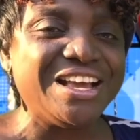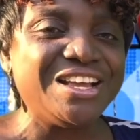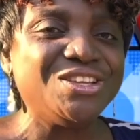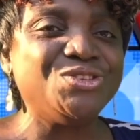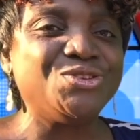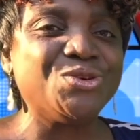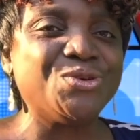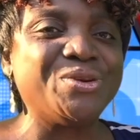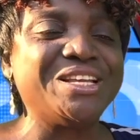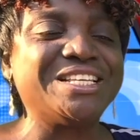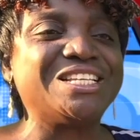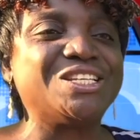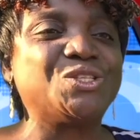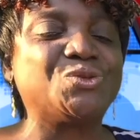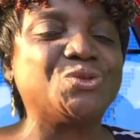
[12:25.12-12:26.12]
during
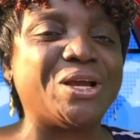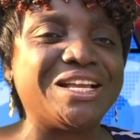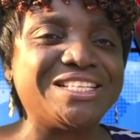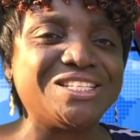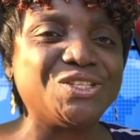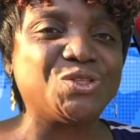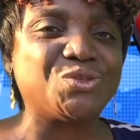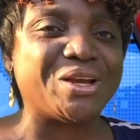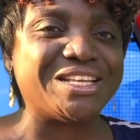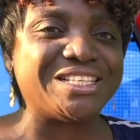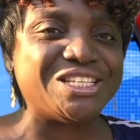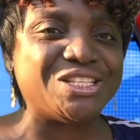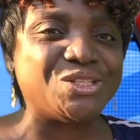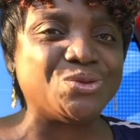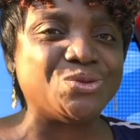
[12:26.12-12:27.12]
the
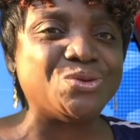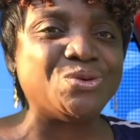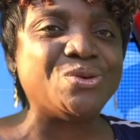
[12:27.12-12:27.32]
2022